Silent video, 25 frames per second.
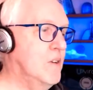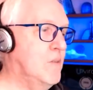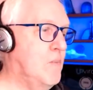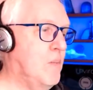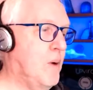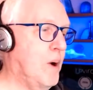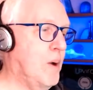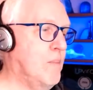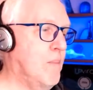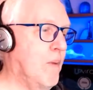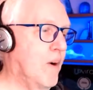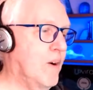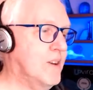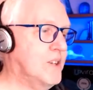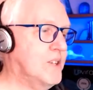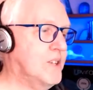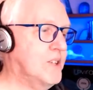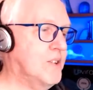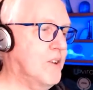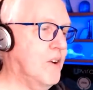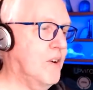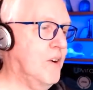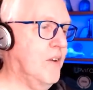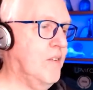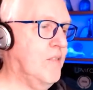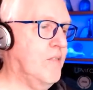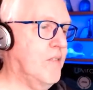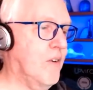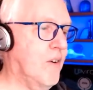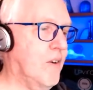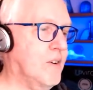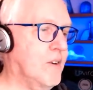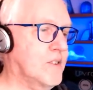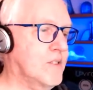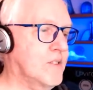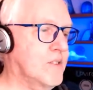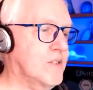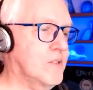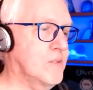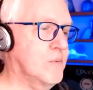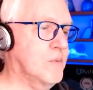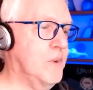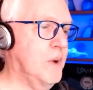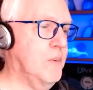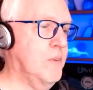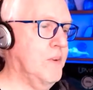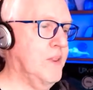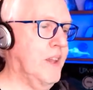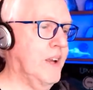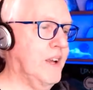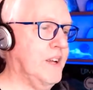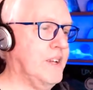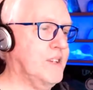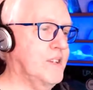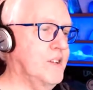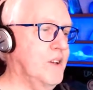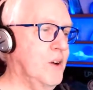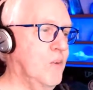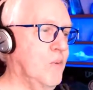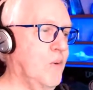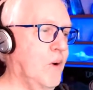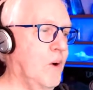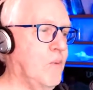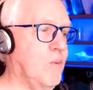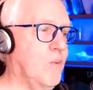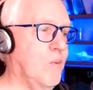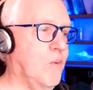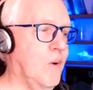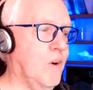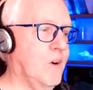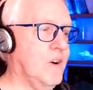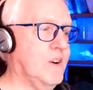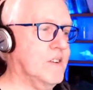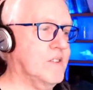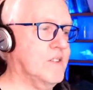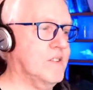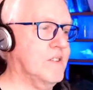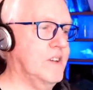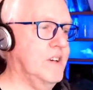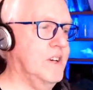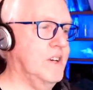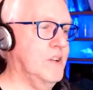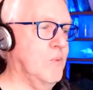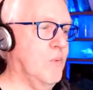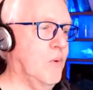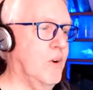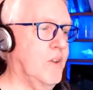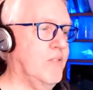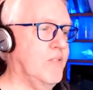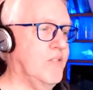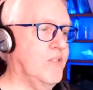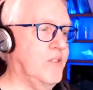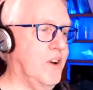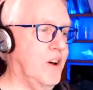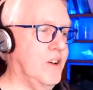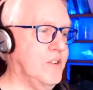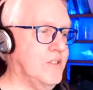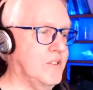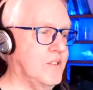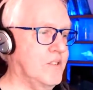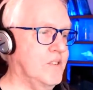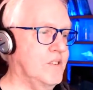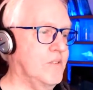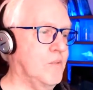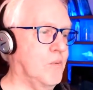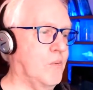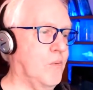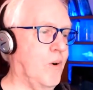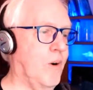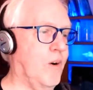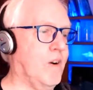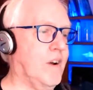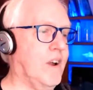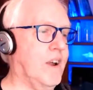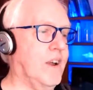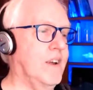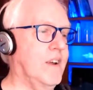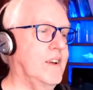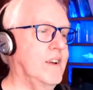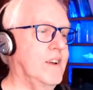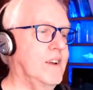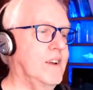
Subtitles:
by March 31st. We would like to know what works and what doesn't work